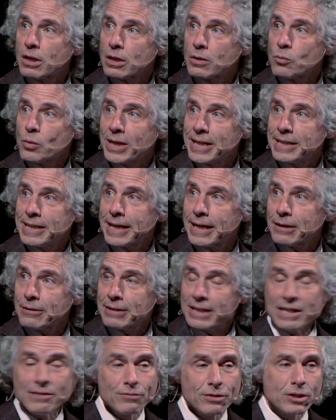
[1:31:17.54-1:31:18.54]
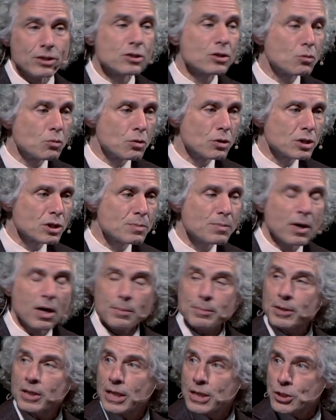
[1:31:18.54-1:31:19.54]
gone way down, even as the world's
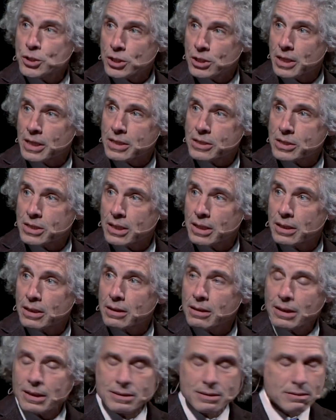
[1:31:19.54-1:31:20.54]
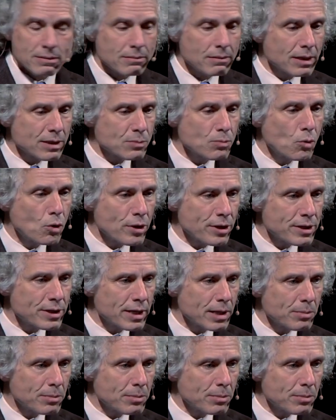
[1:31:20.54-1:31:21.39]
population has more than